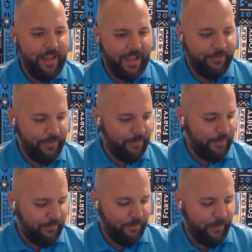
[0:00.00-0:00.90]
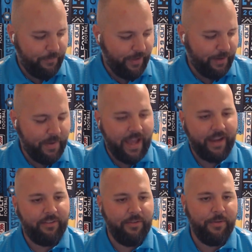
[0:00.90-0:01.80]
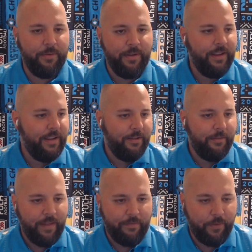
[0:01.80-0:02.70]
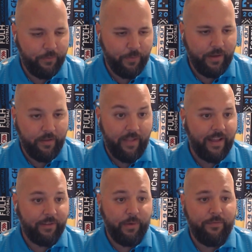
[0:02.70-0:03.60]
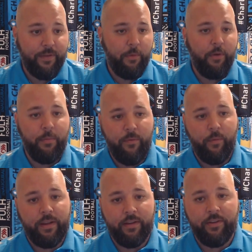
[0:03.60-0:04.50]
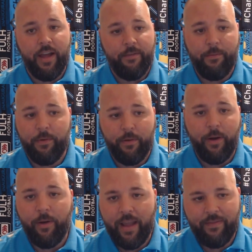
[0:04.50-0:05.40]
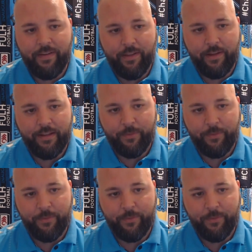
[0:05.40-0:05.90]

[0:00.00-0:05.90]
If you reflect back to that first week or that last week of February before we kicked off and we were all having the it's